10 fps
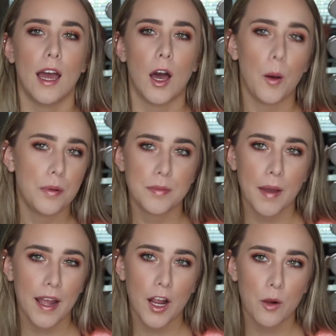helps
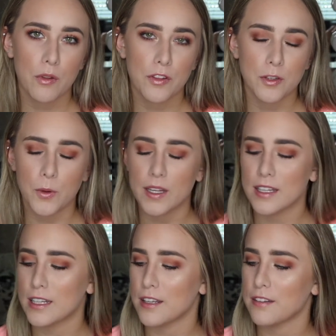my hair with its
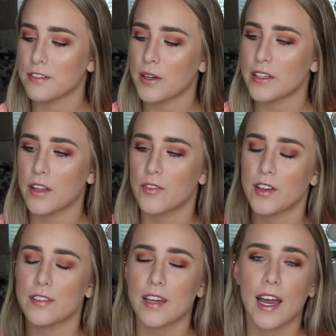oiliness, so I love
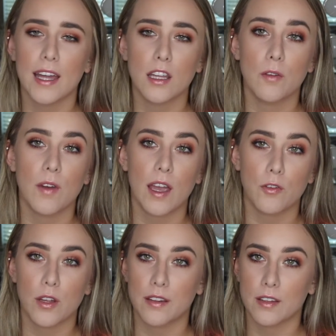this. I love
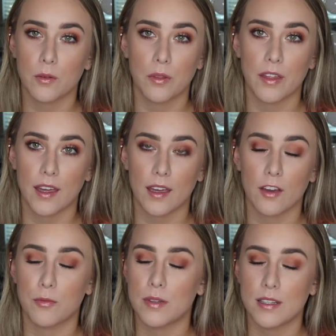every single thing
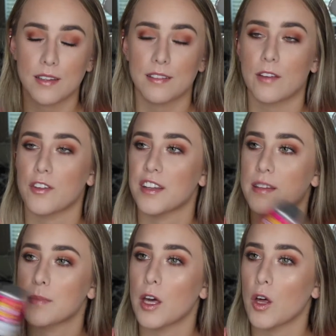of Batiste, every
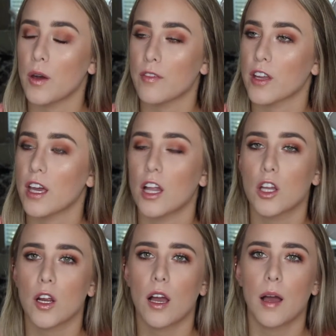smell, every
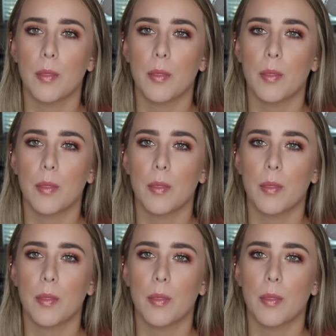color.